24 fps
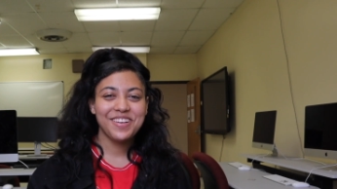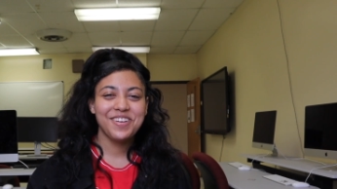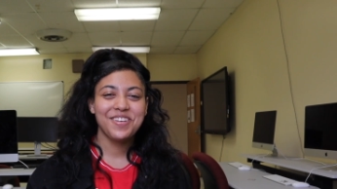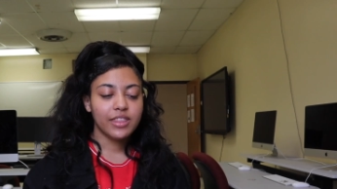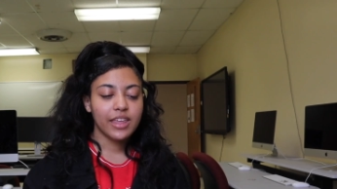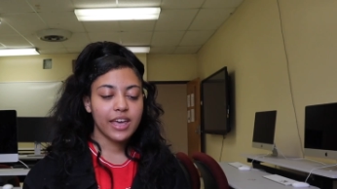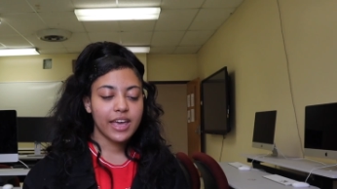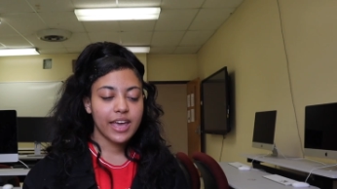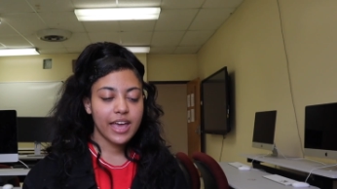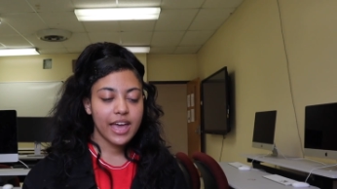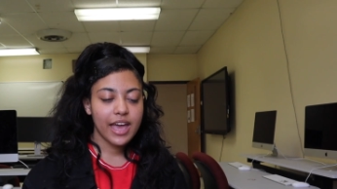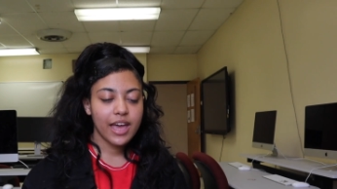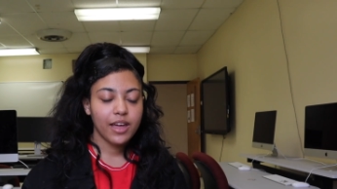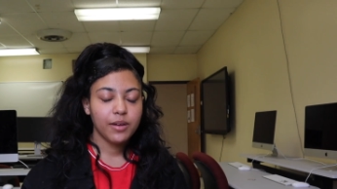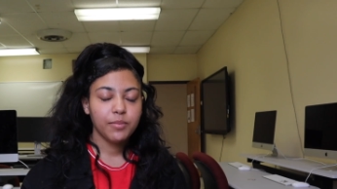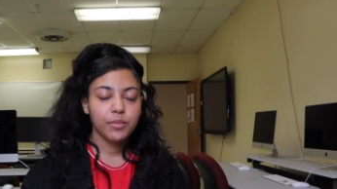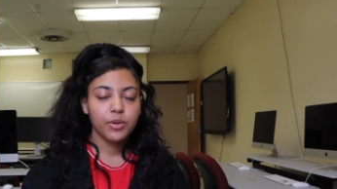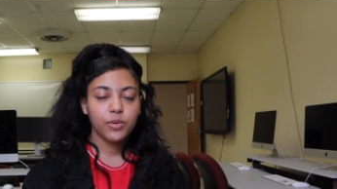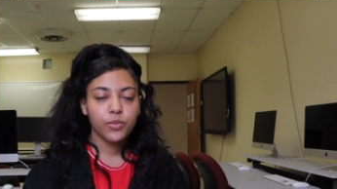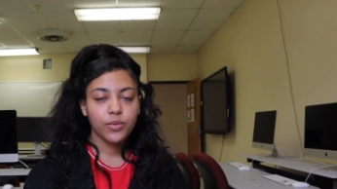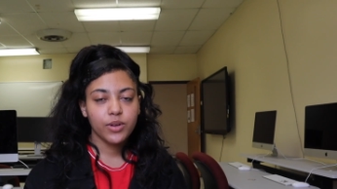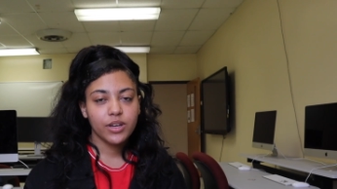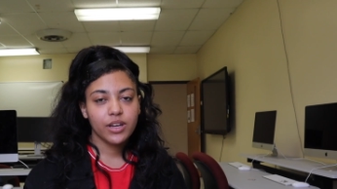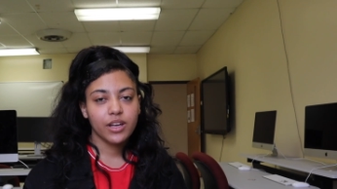They had me
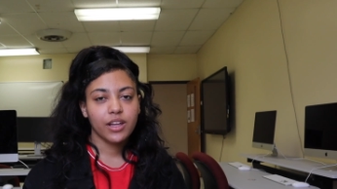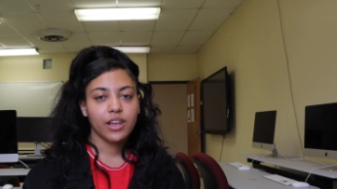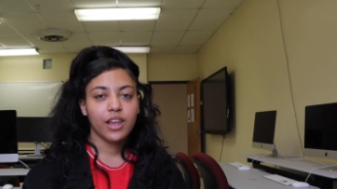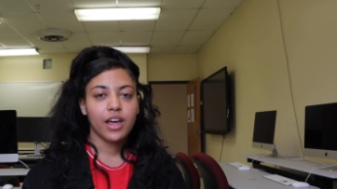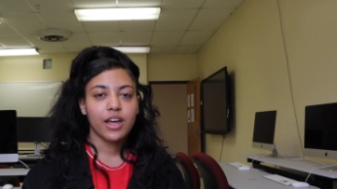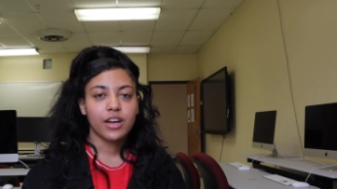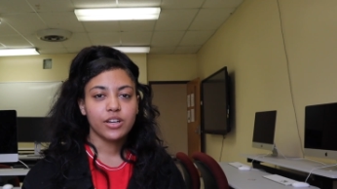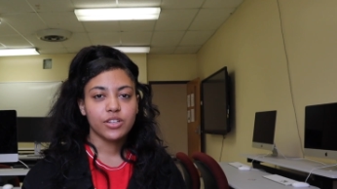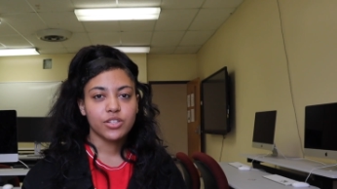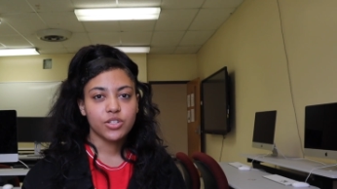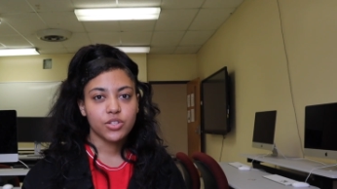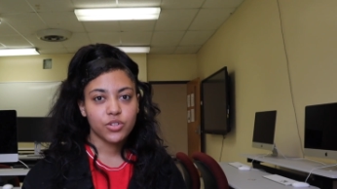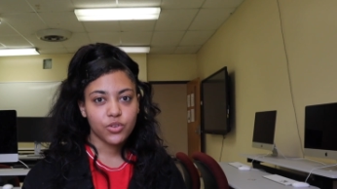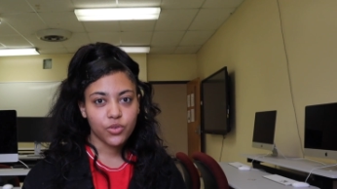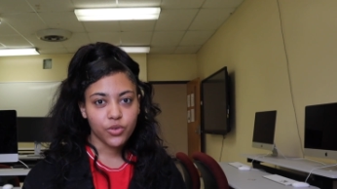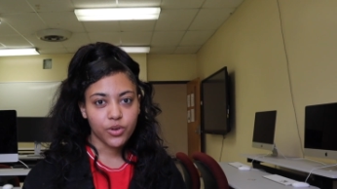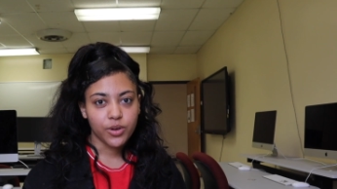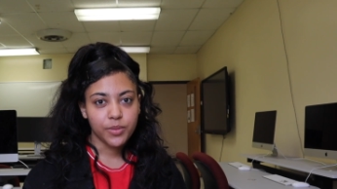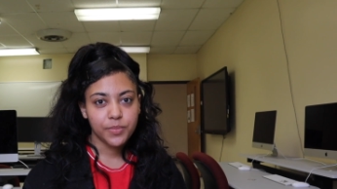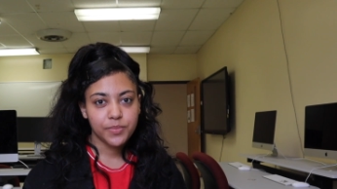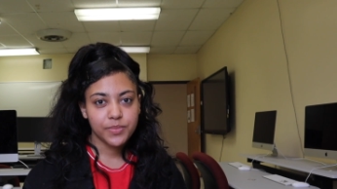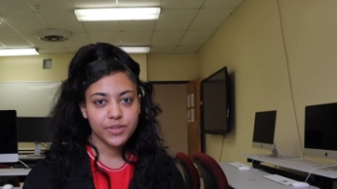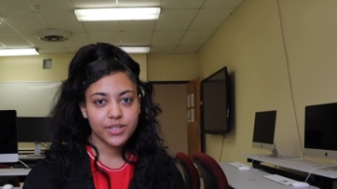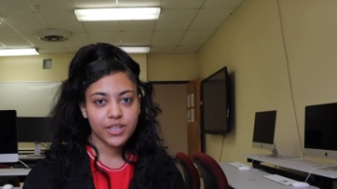reading a lot of
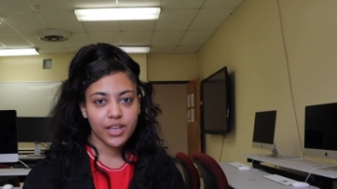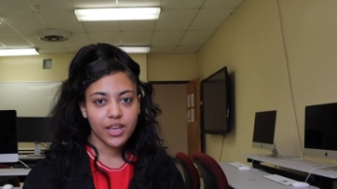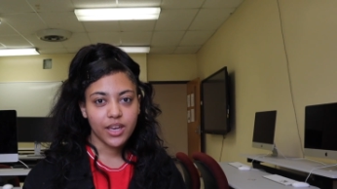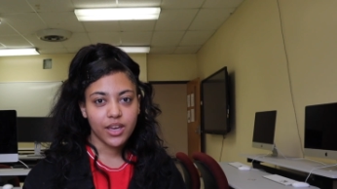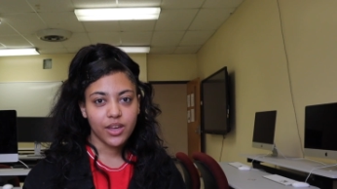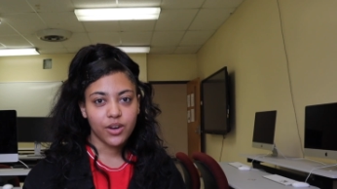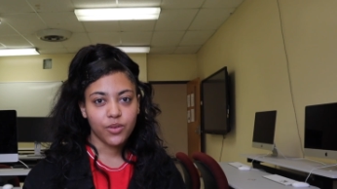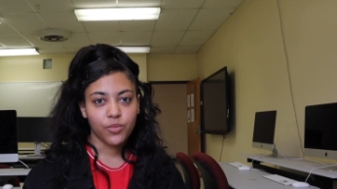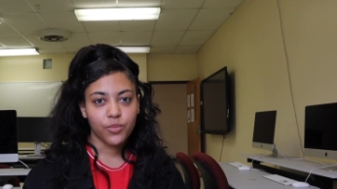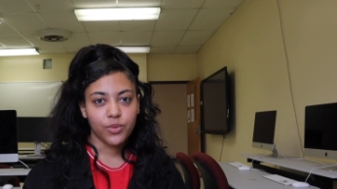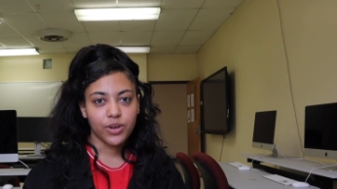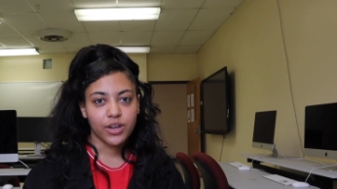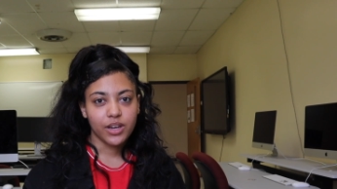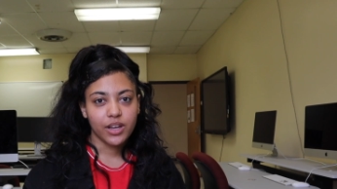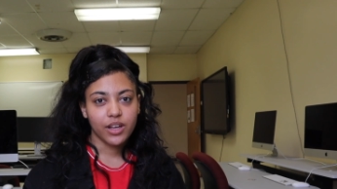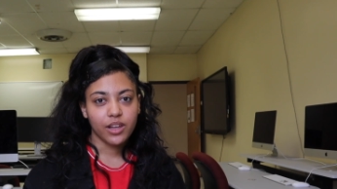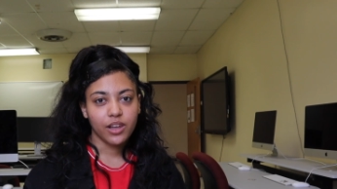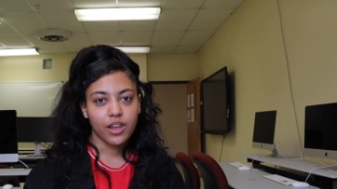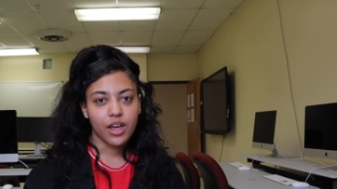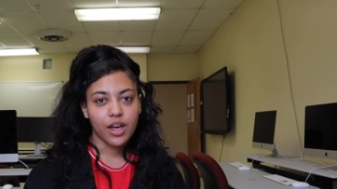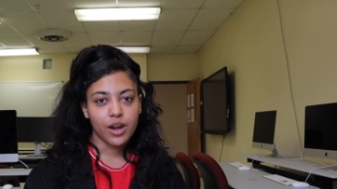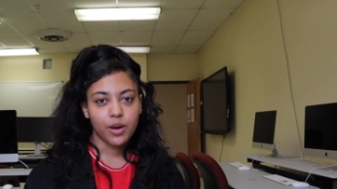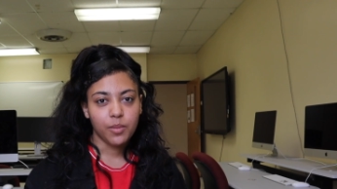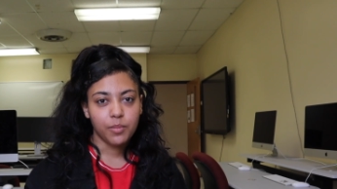scripts and reading a
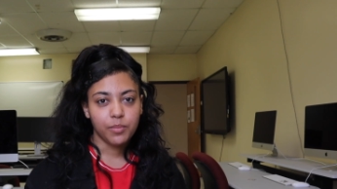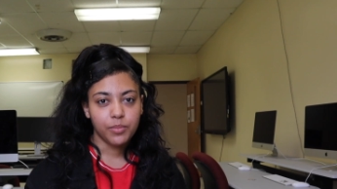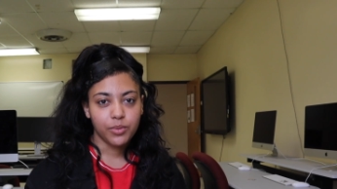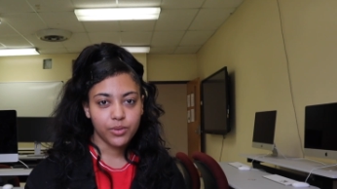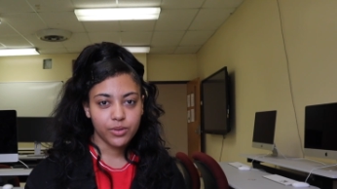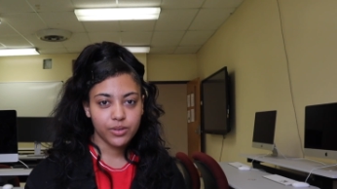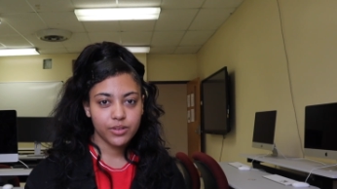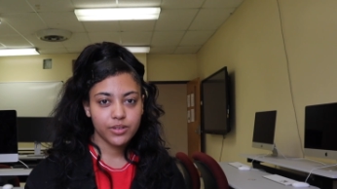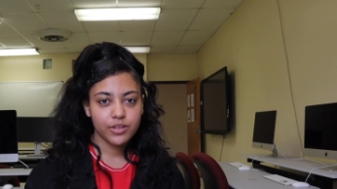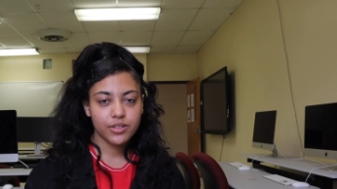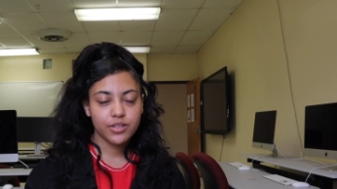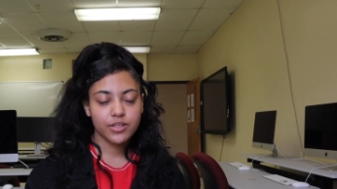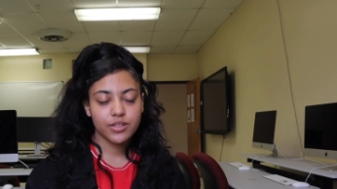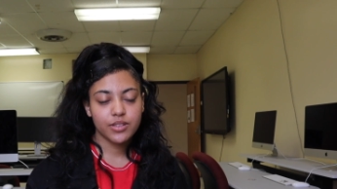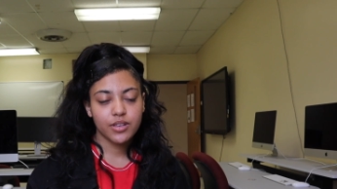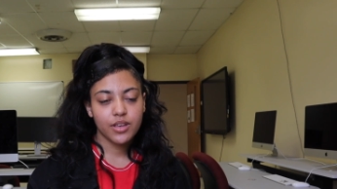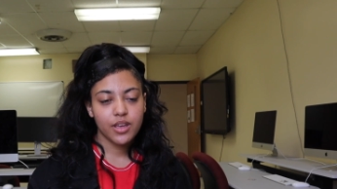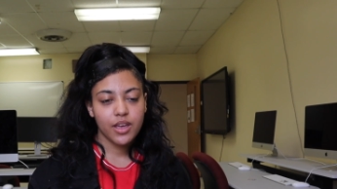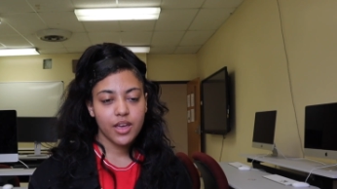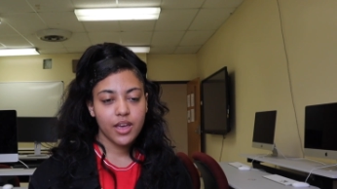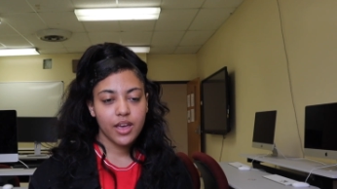lot of books,